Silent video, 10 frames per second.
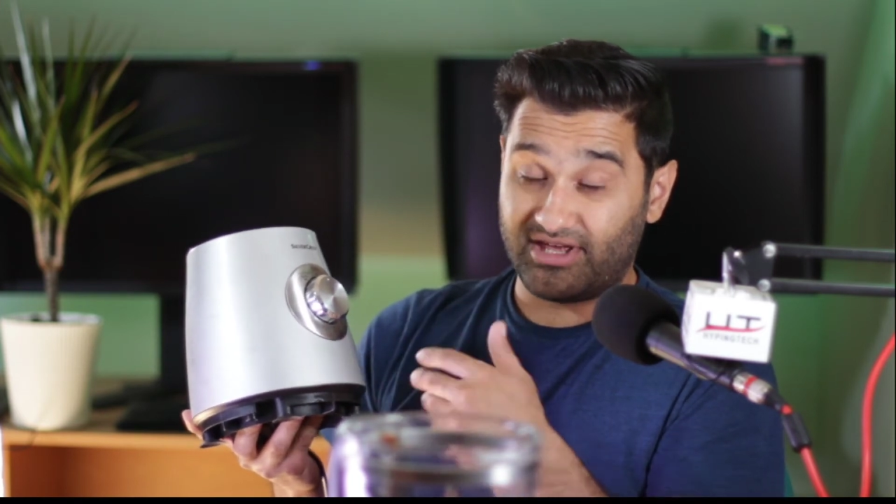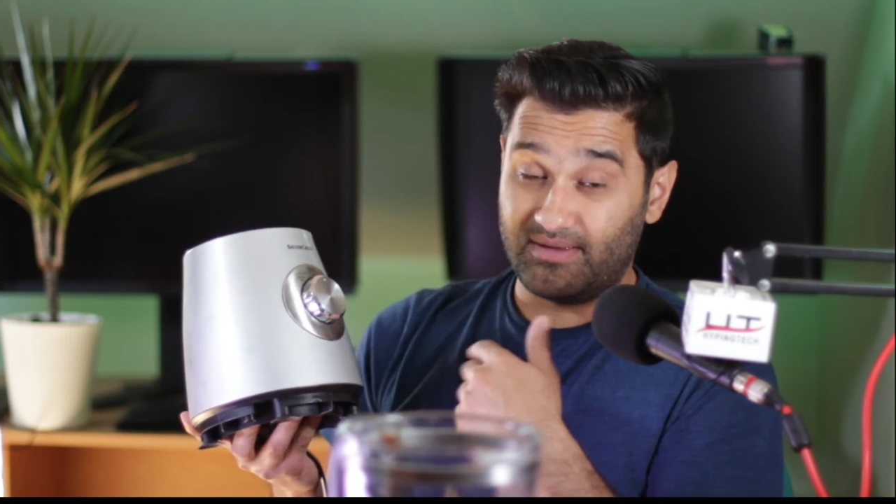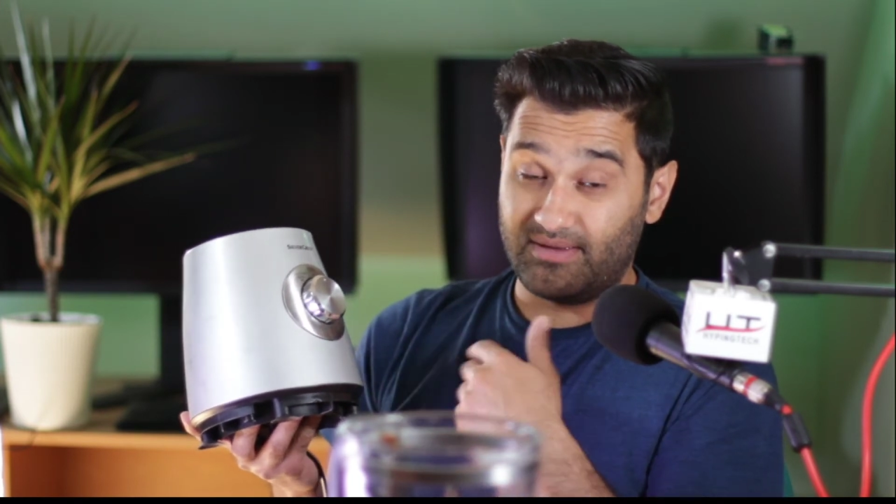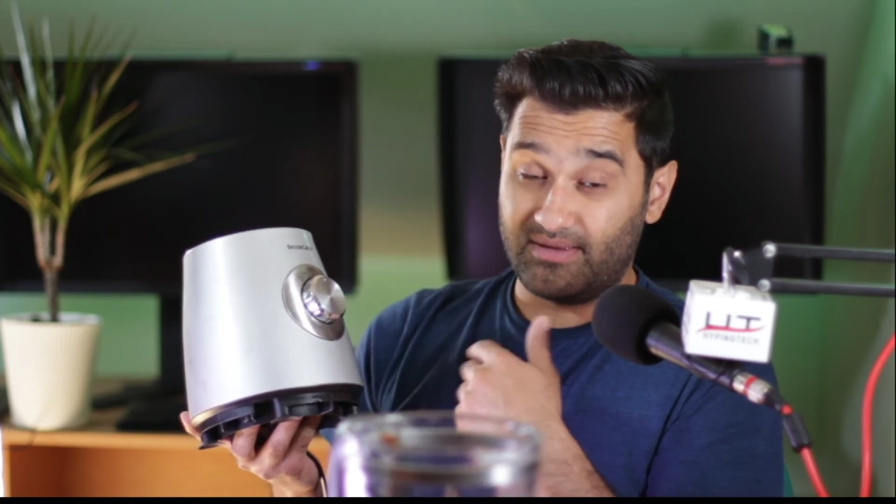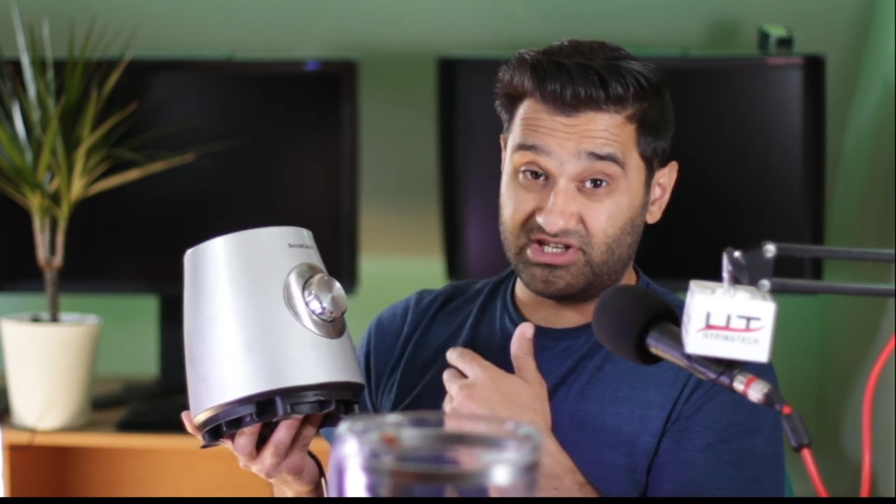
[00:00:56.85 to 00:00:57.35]

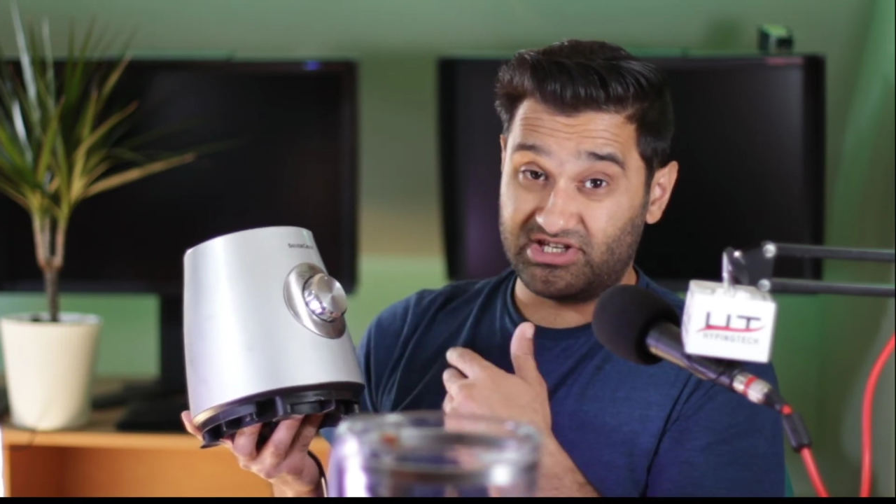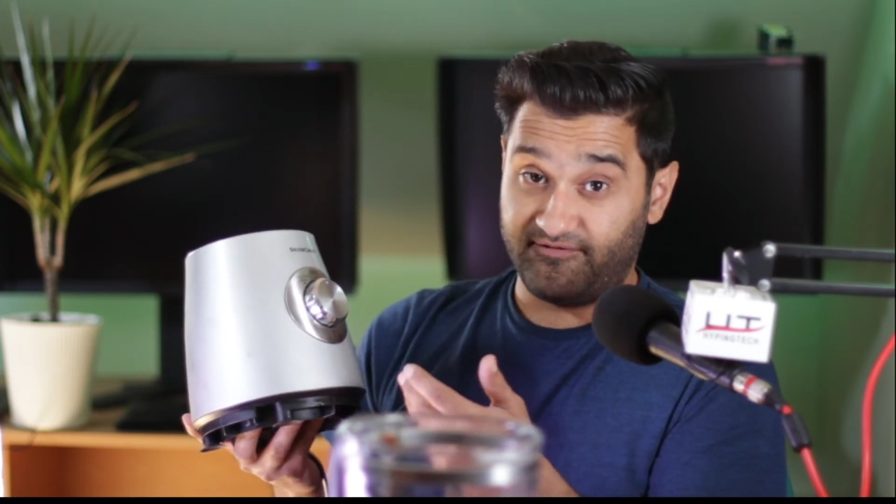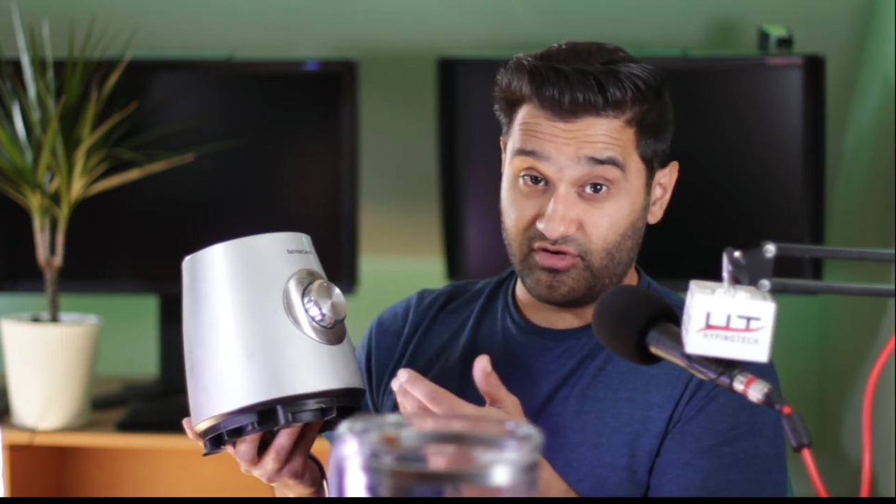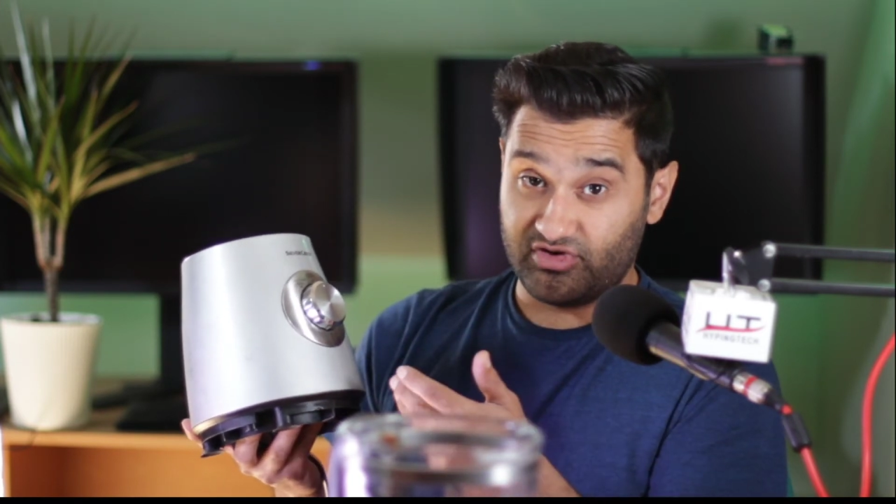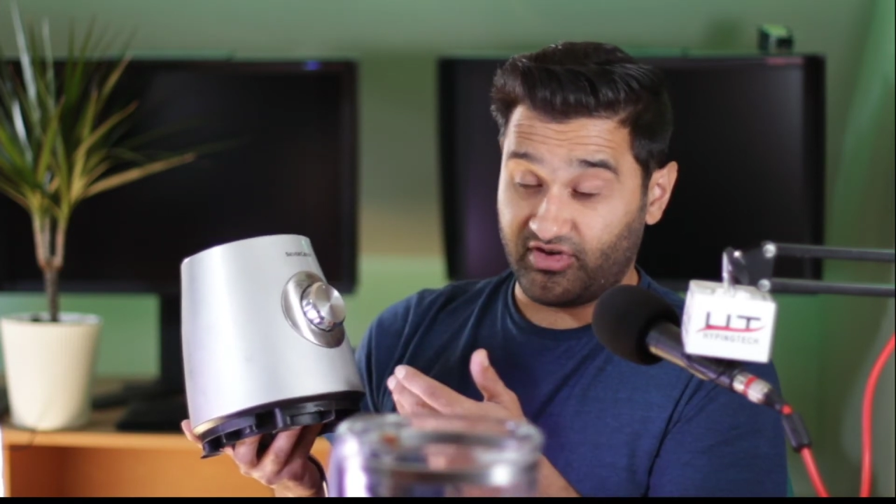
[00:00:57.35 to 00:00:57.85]
keep changing the
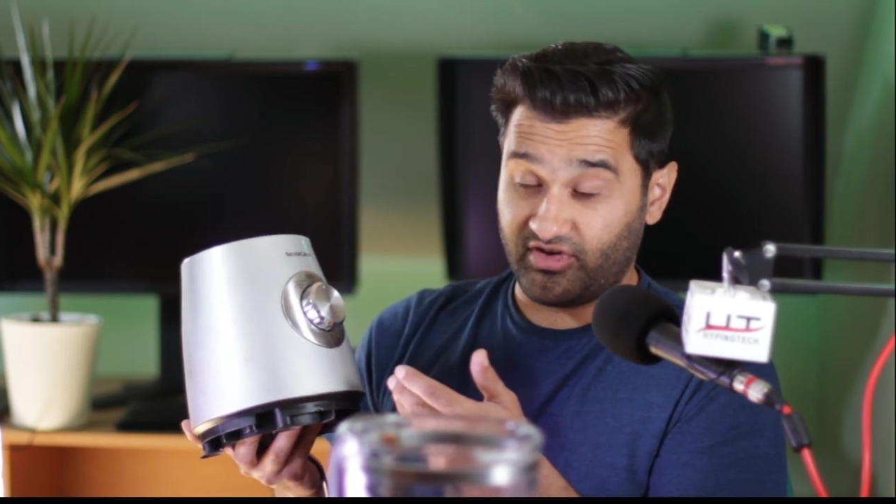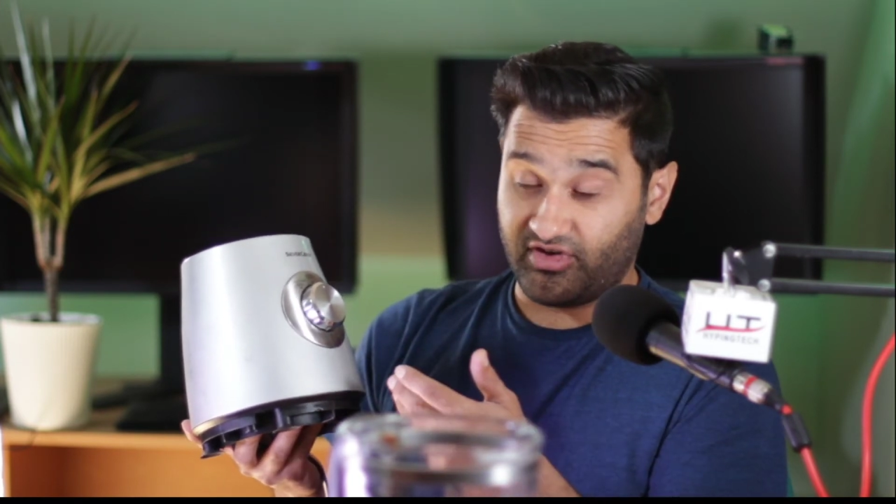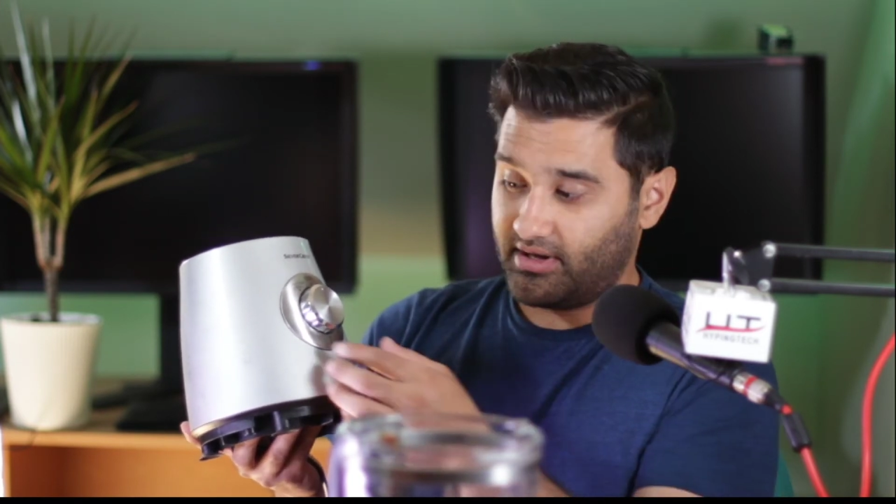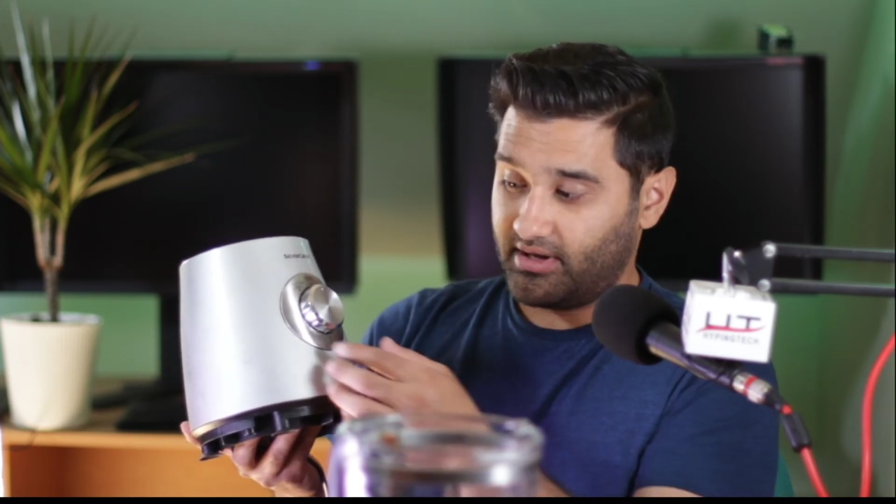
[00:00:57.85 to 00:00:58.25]
fuse on it.